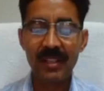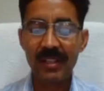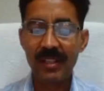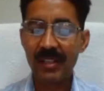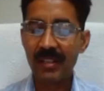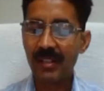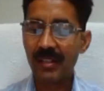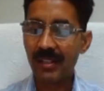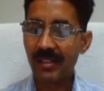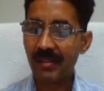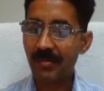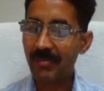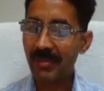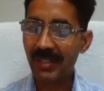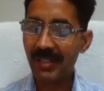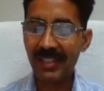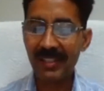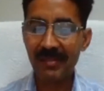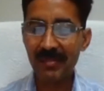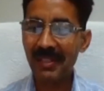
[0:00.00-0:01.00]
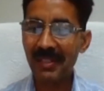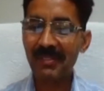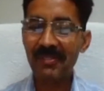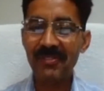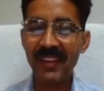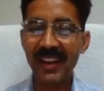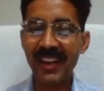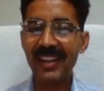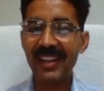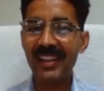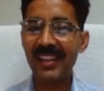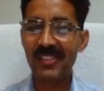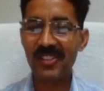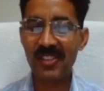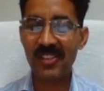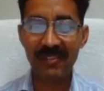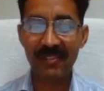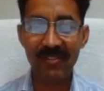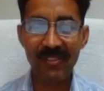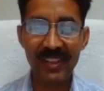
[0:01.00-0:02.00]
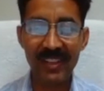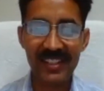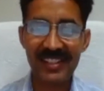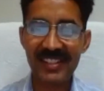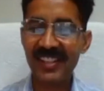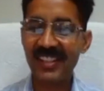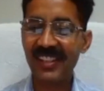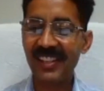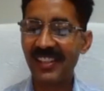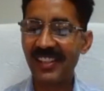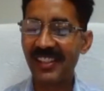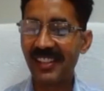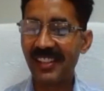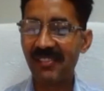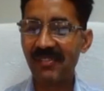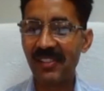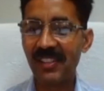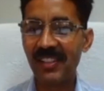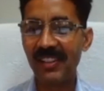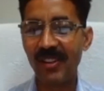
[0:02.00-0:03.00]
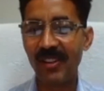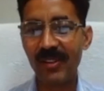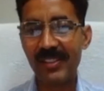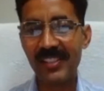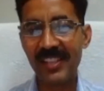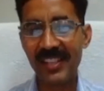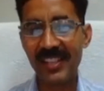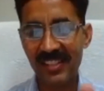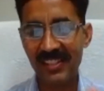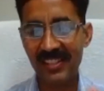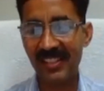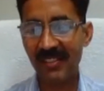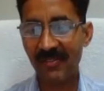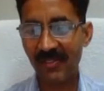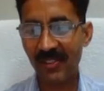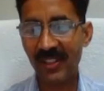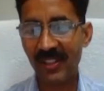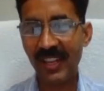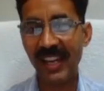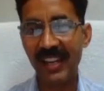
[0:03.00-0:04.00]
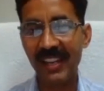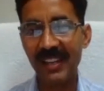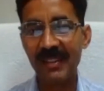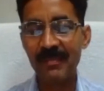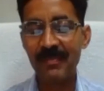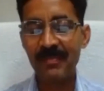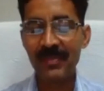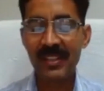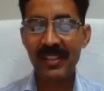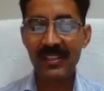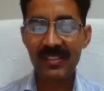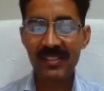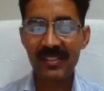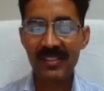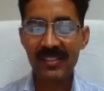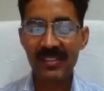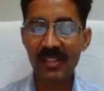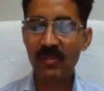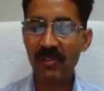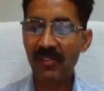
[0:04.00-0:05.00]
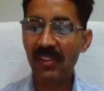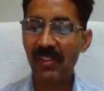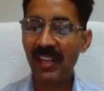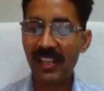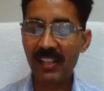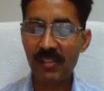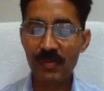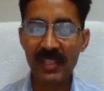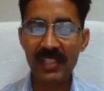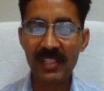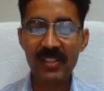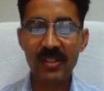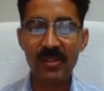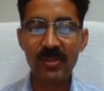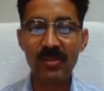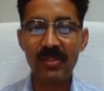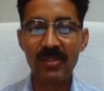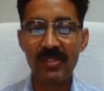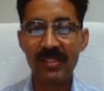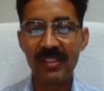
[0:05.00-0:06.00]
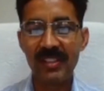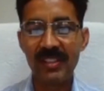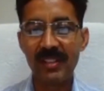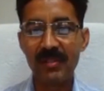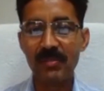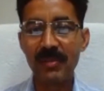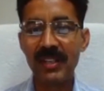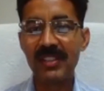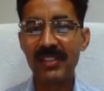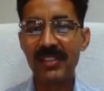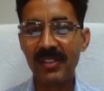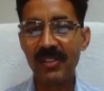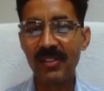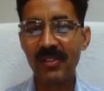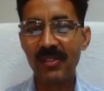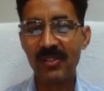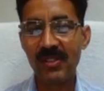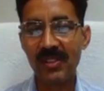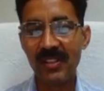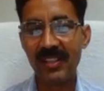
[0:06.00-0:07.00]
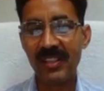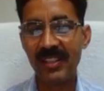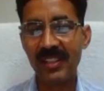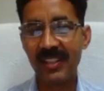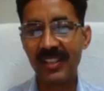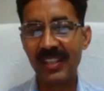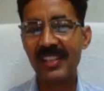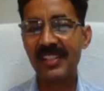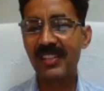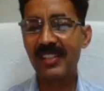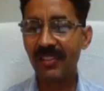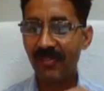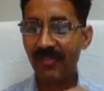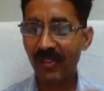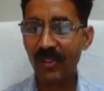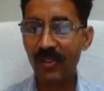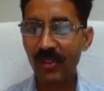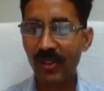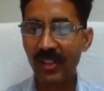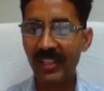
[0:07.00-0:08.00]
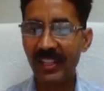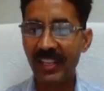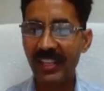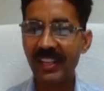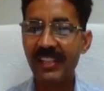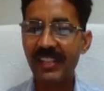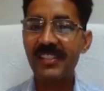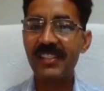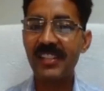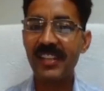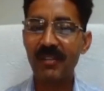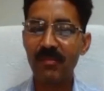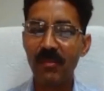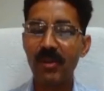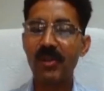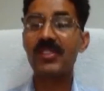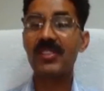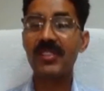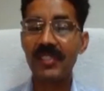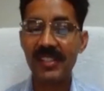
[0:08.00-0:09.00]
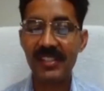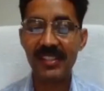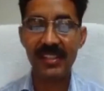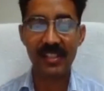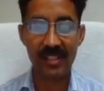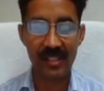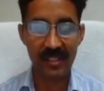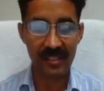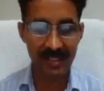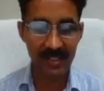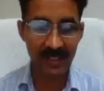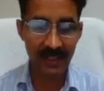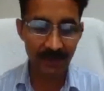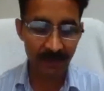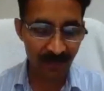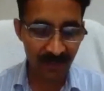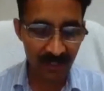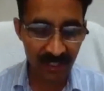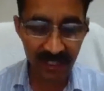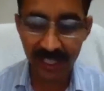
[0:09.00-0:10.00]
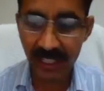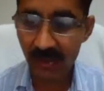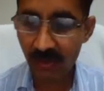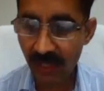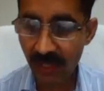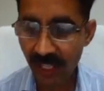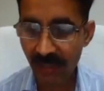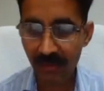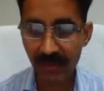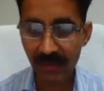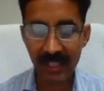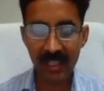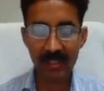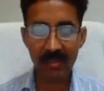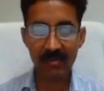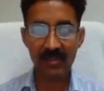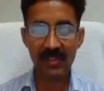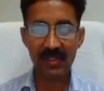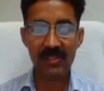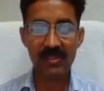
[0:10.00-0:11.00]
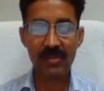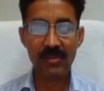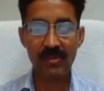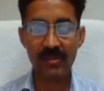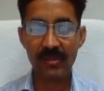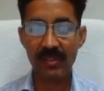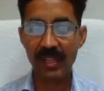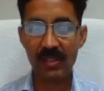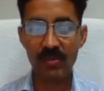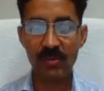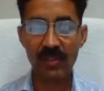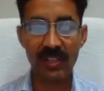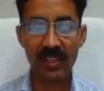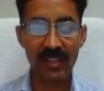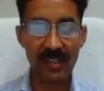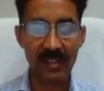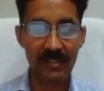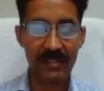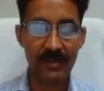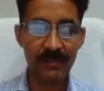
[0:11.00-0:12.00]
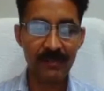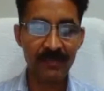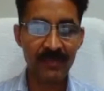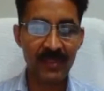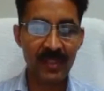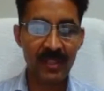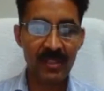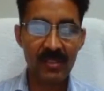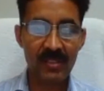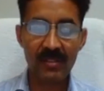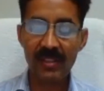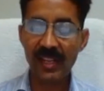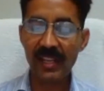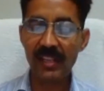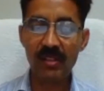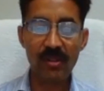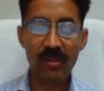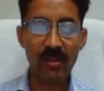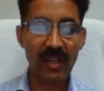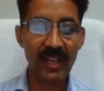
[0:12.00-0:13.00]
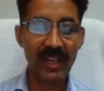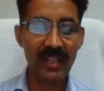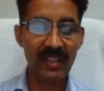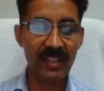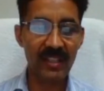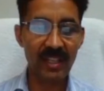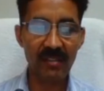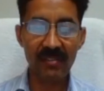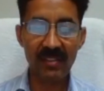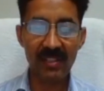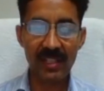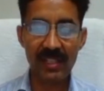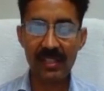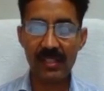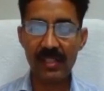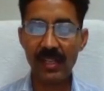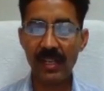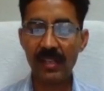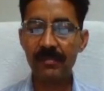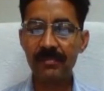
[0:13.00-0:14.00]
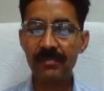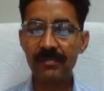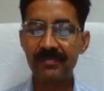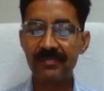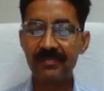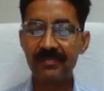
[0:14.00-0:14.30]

uh, be be fine and cheerful, and stay in all sessions if you can. That's what we'll expect you. Uh, but you know, in case if not all, at least stay in most of the sessions. So that's what I'll make a request. So that's what it is. So thank you all. I think Ravi, that's done.